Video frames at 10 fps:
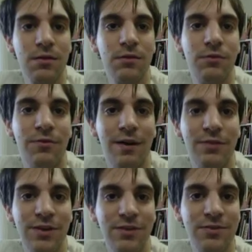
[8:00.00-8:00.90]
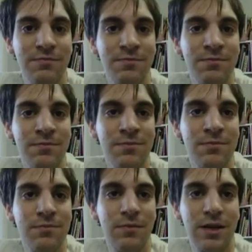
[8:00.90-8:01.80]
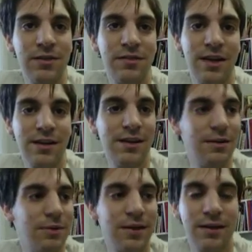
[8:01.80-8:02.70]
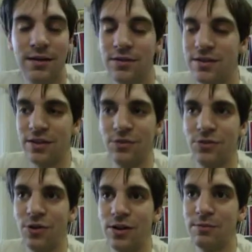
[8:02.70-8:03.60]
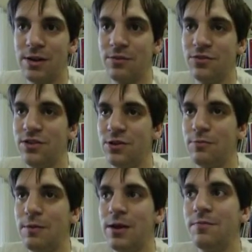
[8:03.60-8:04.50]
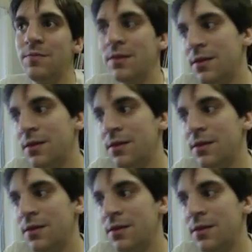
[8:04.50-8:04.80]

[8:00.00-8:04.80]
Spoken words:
to 5Ds. Because it's ending, because Zexel's starting up now at Zeal, my bad.